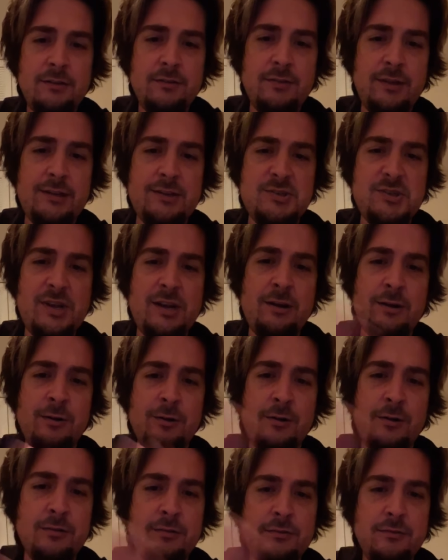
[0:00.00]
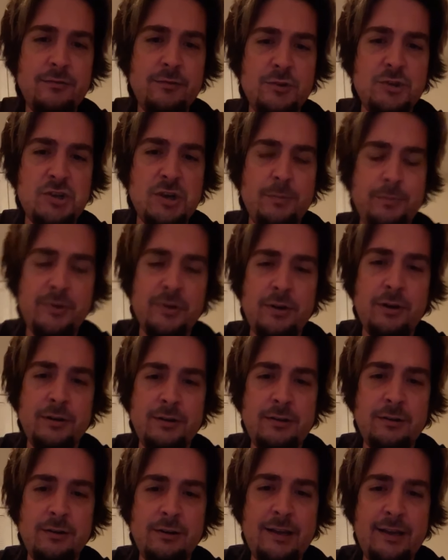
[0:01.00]
Thanks, Aaron, for jumping
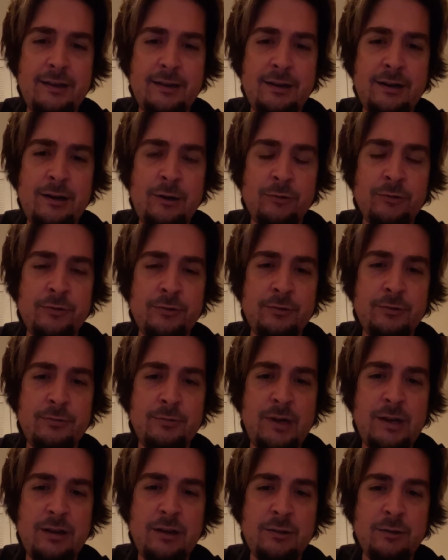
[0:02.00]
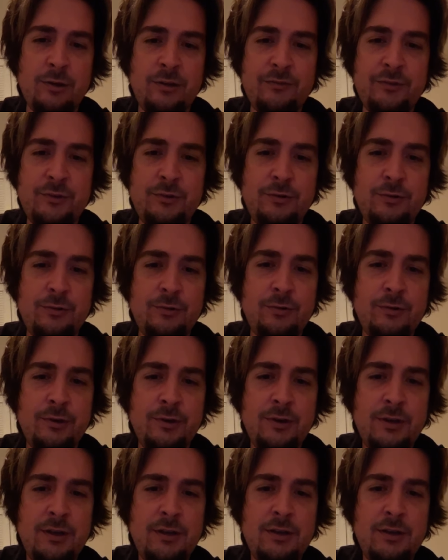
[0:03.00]
on here and hanging out, dude. I love you, dude.